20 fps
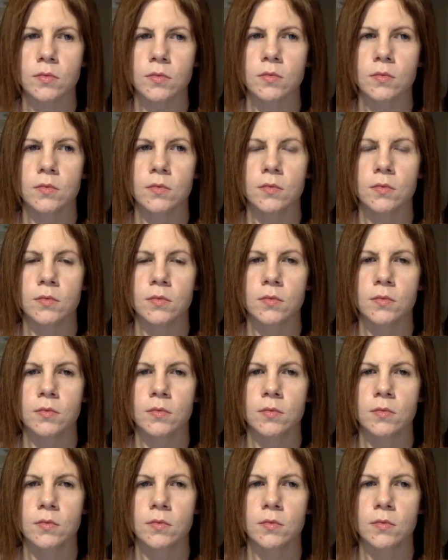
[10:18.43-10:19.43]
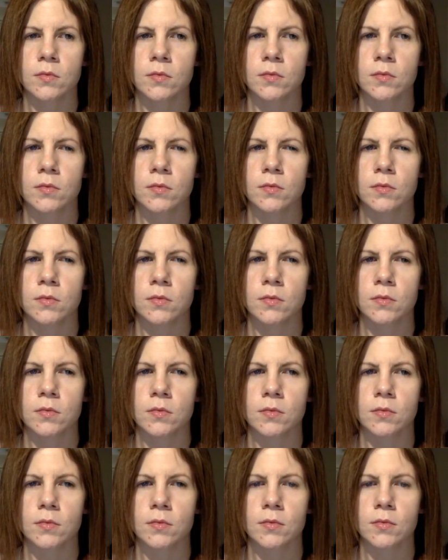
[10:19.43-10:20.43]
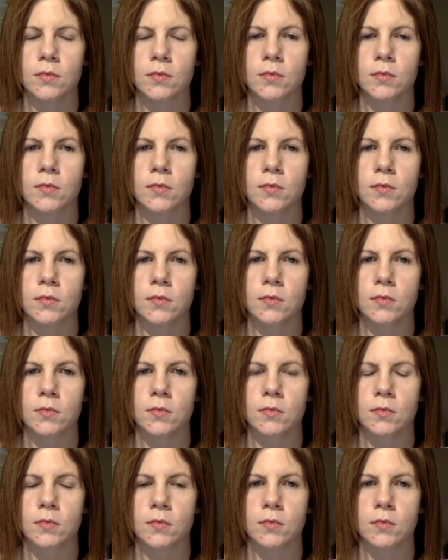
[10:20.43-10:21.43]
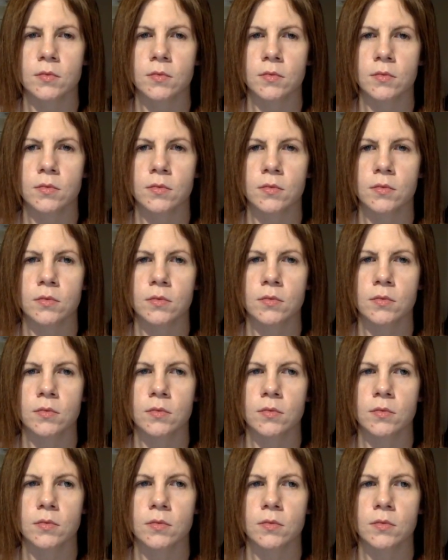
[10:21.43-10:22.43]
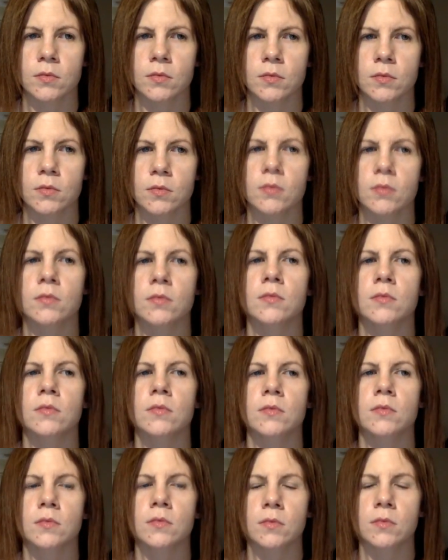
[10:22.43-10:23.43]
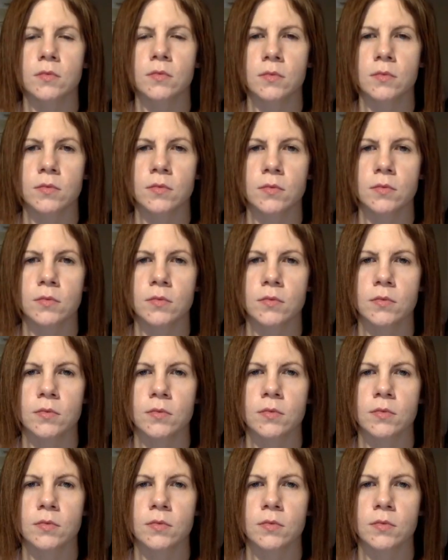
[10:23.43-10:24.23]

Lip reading: The person shown says nothing.